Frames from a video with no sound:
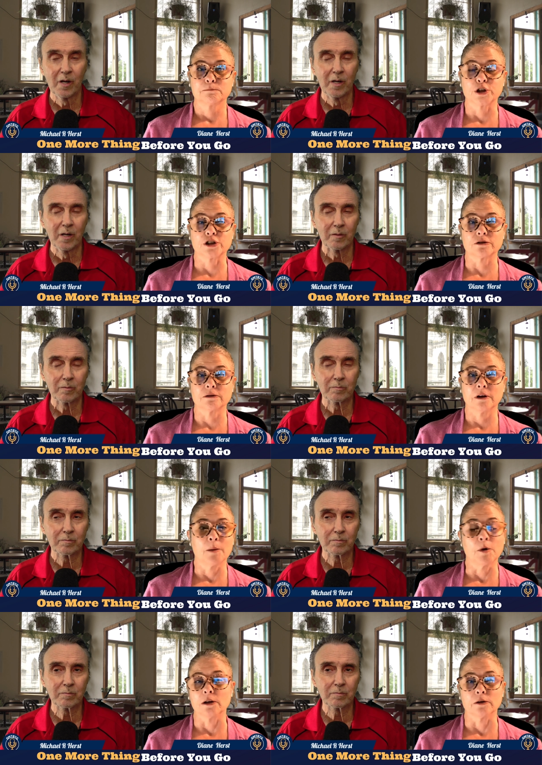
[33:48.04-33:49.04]
Speaker 1: which
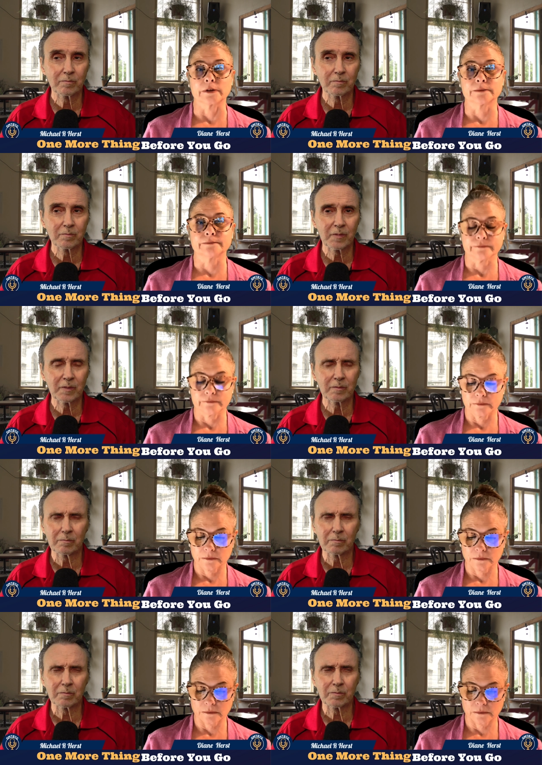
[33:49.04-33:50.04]
I'm all over.
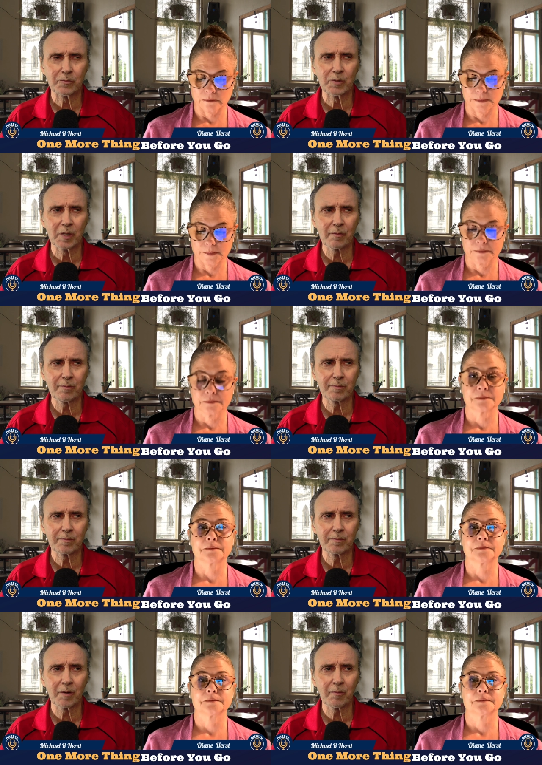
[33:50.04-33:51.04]
Uh,
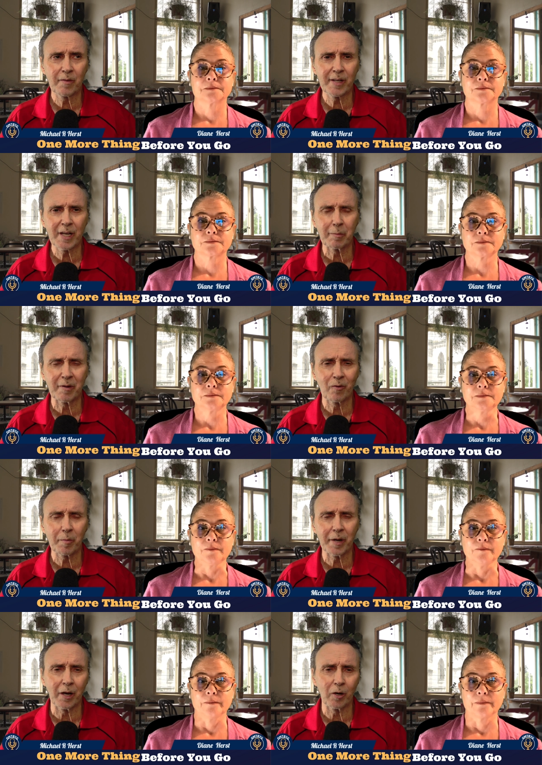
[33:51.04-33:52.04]
we've eaten
Speaker 2: that before, but
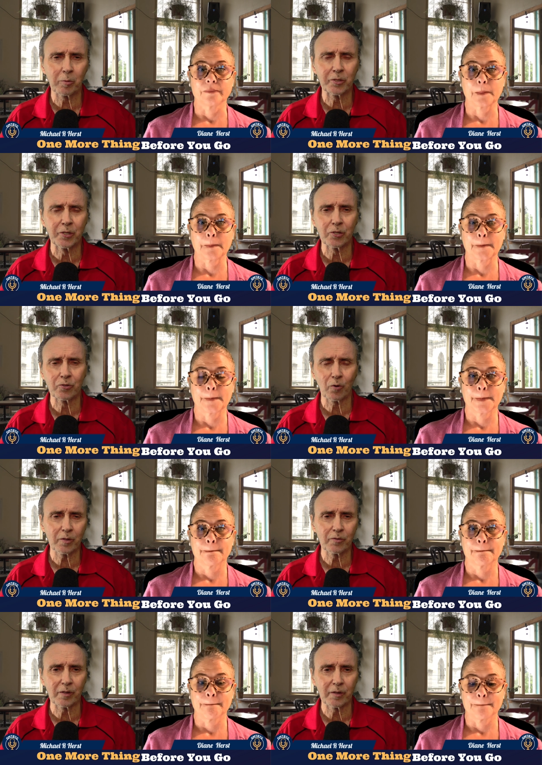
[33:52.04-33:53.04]
I didn't know it was
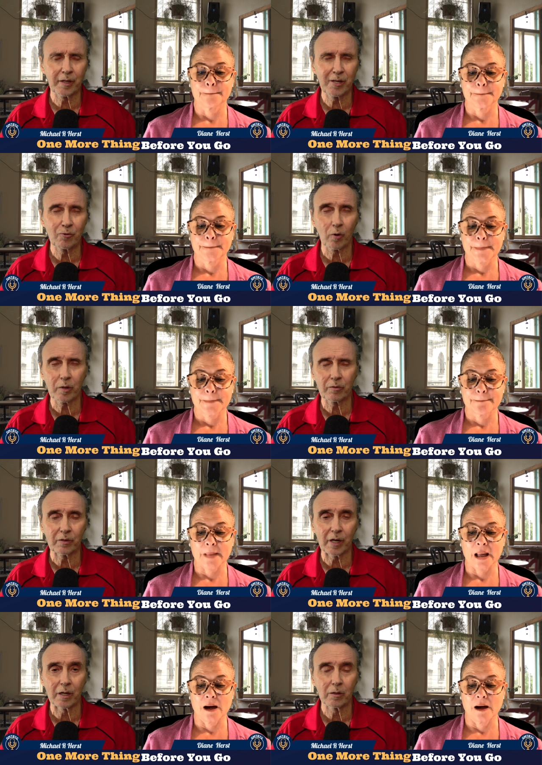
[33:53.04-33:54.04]
Detroit Detroit
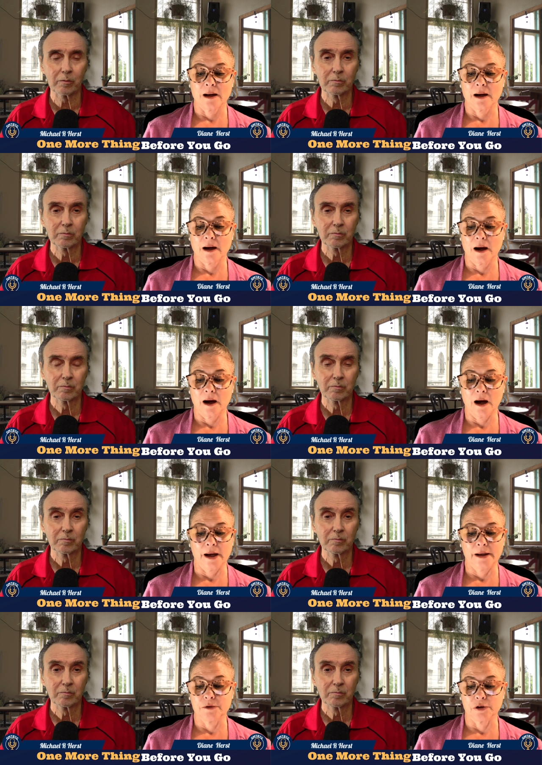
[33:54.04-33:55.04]
style.
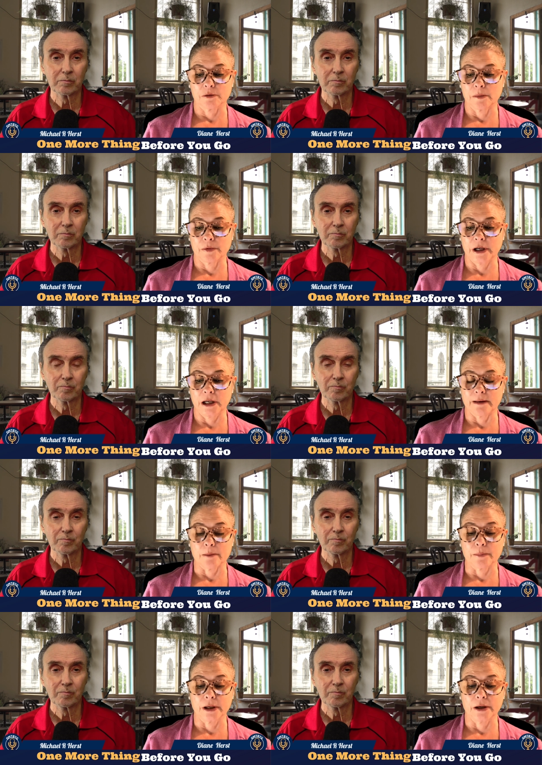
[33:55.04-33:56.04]
Speaker 1: I don't remember
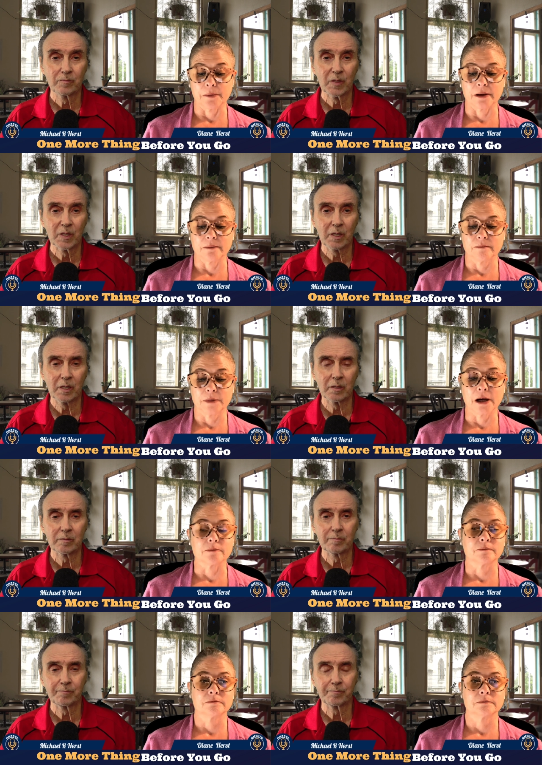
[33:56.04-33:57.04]
eating that, but anyway, huh. yeah.